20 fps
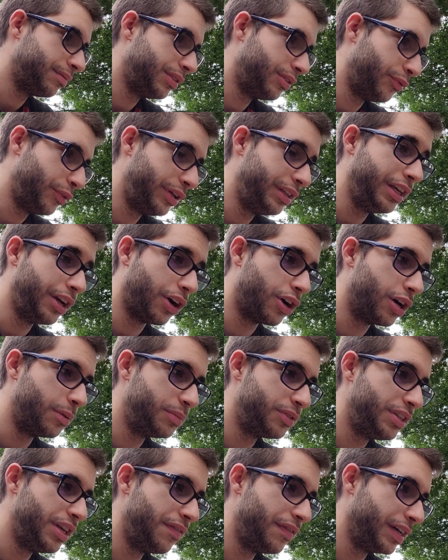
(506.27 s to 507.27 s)
really
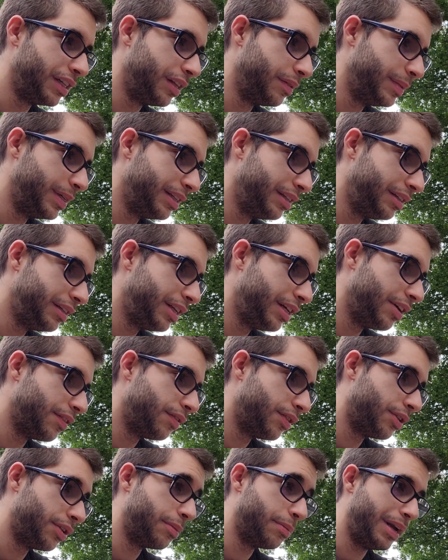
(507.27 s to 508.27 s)
harms the availability
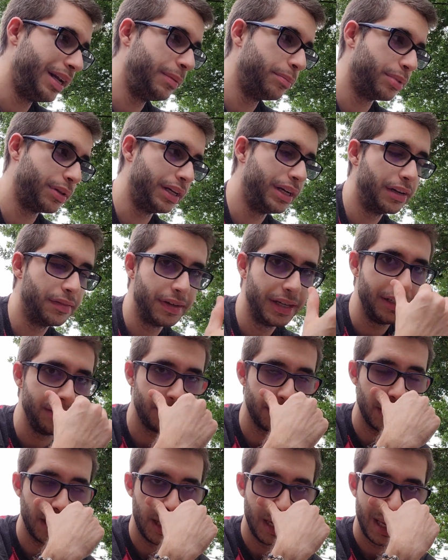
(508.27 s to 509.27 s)
of their main player
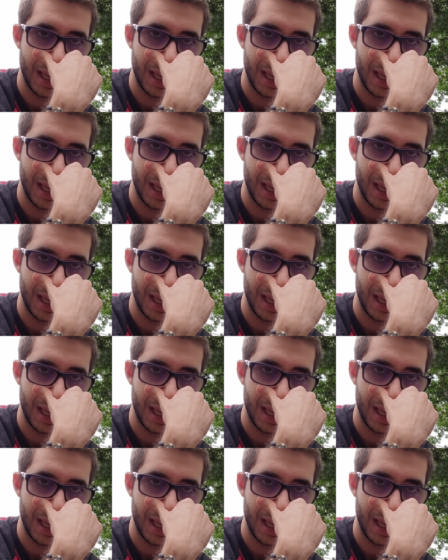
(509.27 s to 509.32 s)
base.